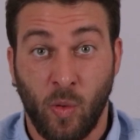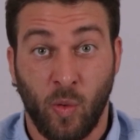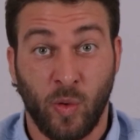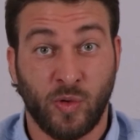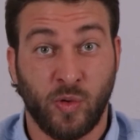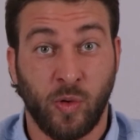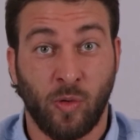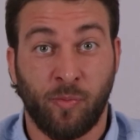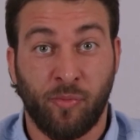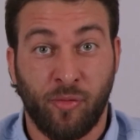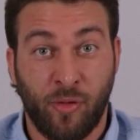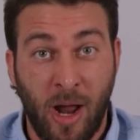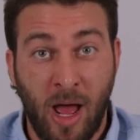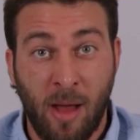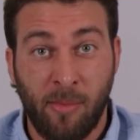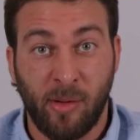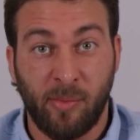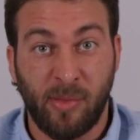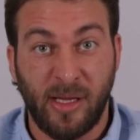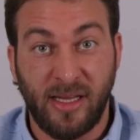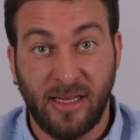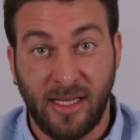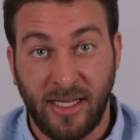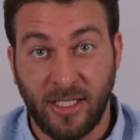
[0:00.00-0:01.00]
which will
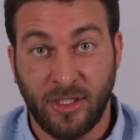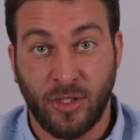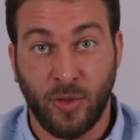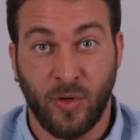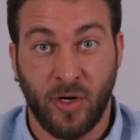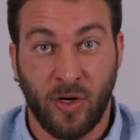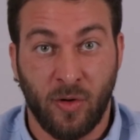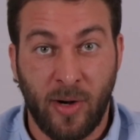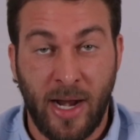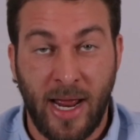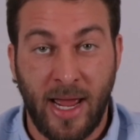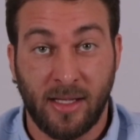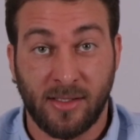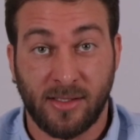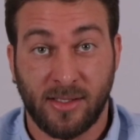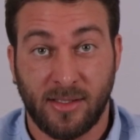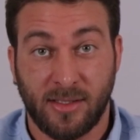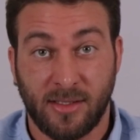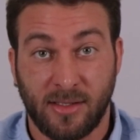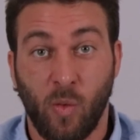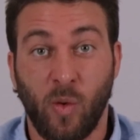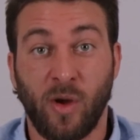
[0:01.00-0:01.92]
probably lead to an arrest.